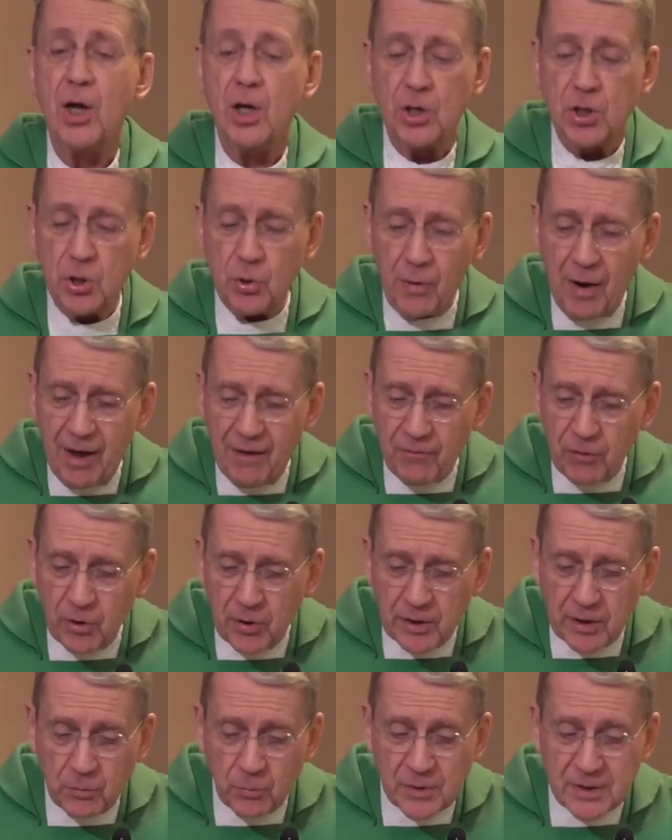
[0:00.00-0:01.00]
You have
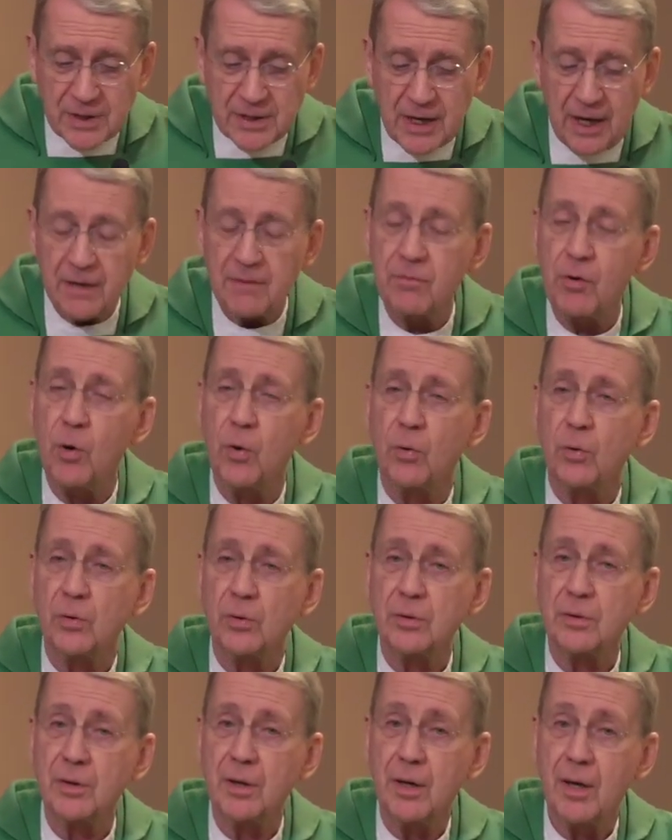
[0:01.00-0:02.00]
heard it was said of
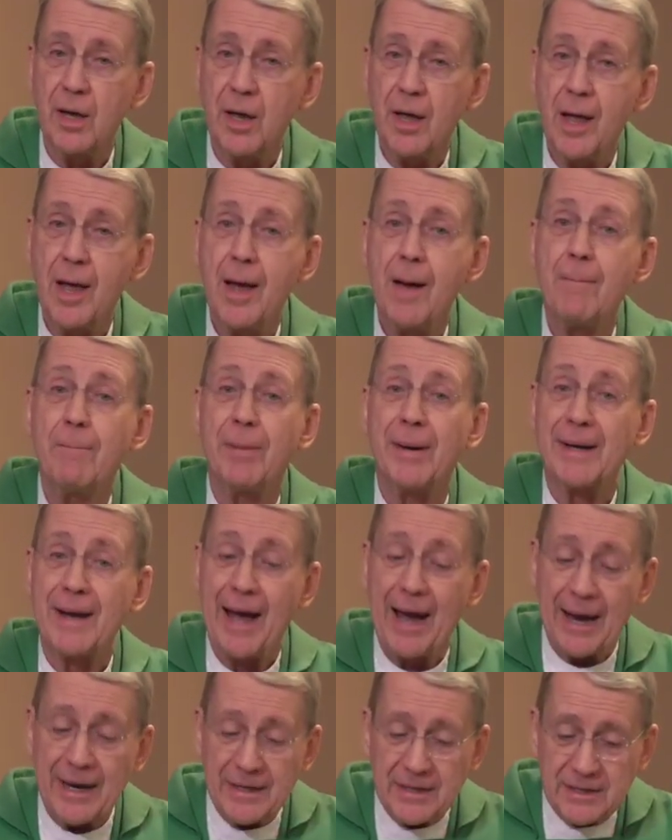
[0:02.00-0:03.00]
old, but
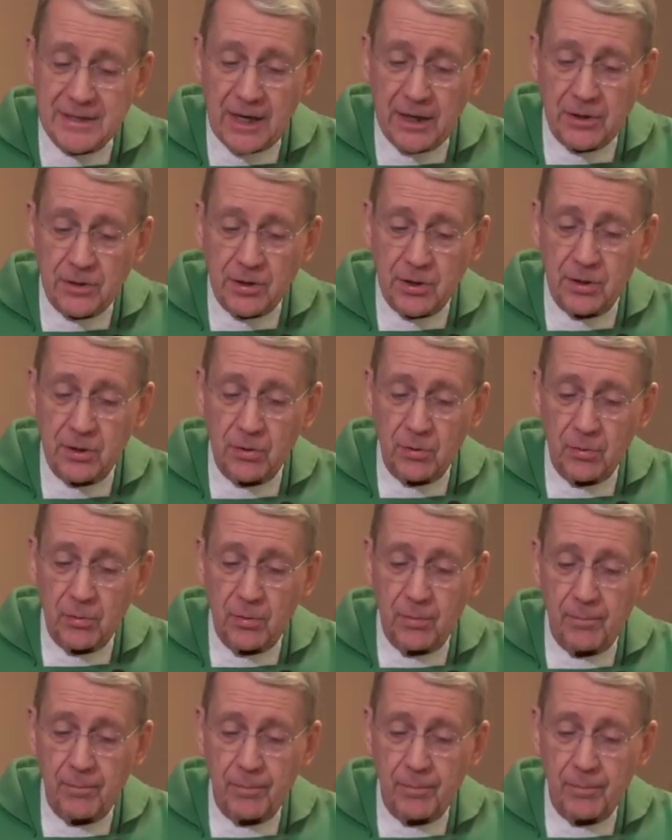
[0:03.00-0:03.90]
I say to you.